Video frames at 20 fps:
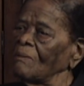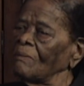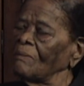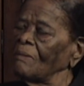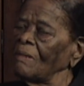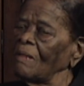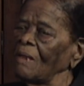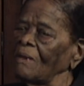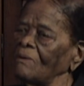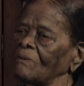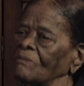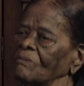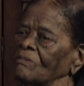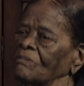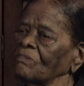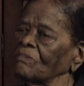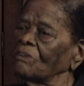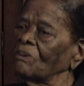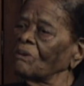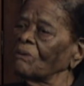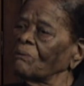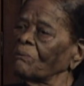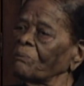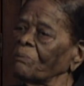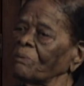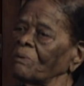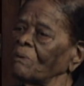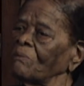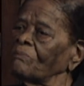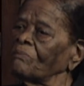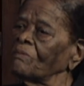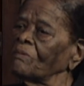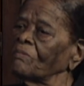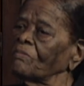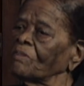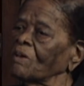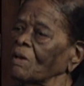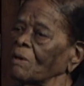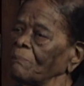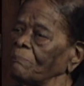that stuck with the
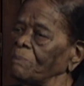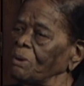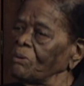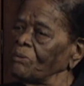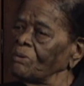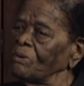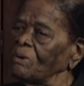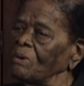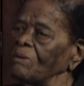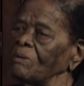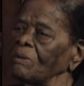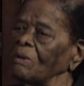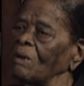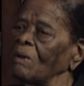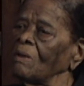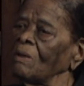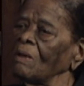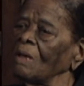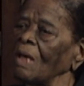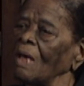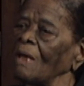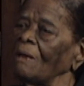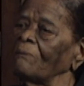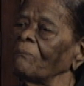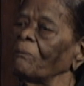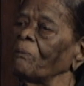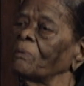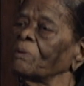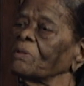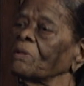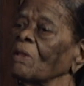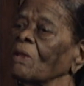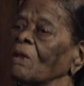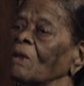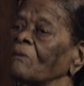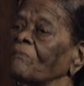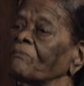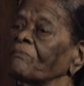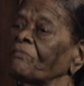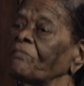community and was not
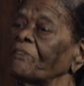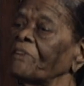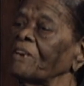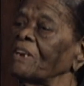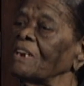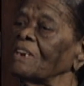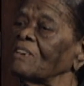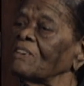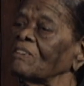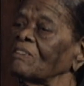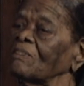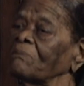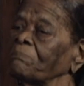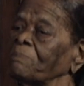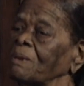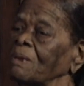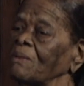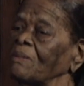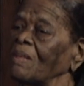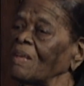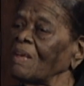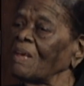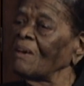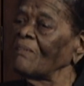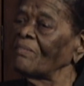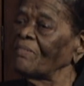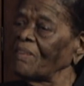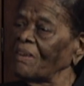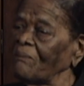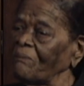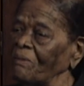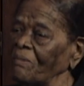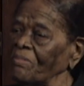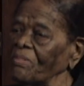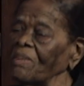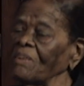afraid to be there with us.